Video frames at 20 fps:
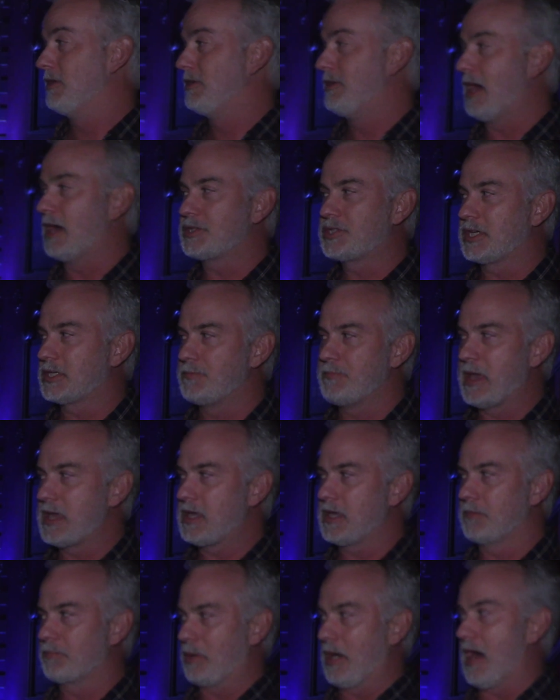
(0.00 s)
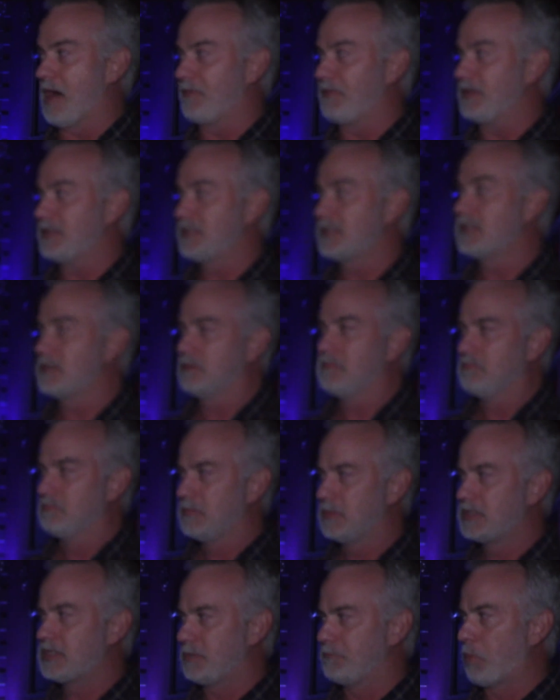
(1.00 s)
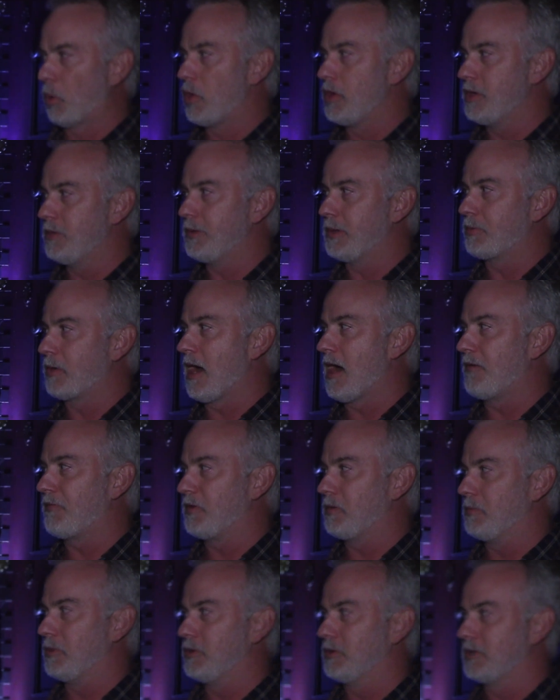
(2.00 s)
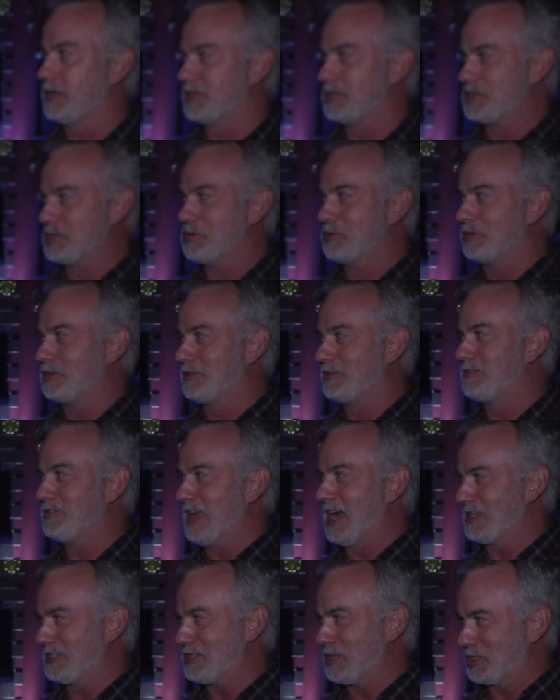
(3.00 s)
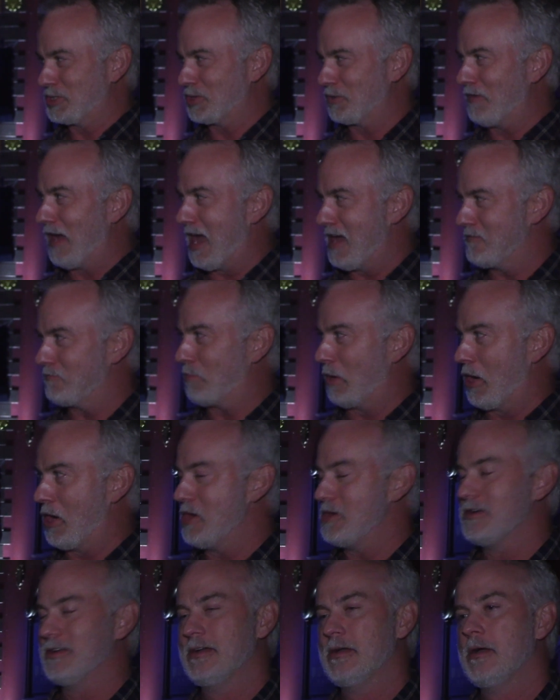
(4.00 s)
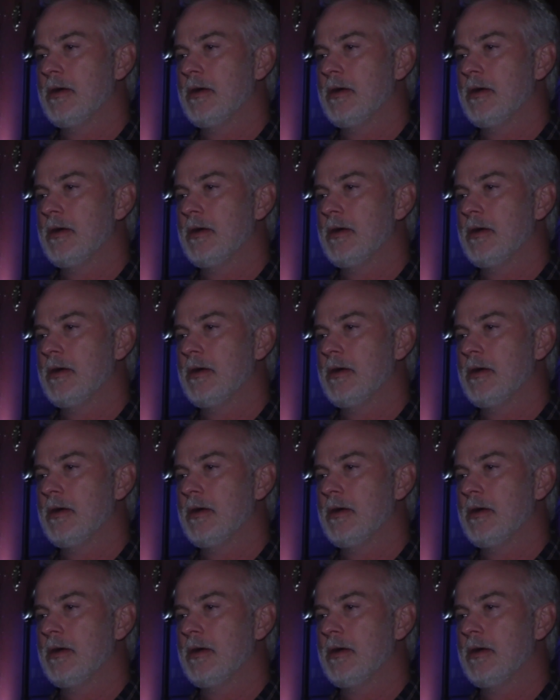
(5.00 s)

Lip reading: Not just making profits. It's important to be profitable because that's the survive part.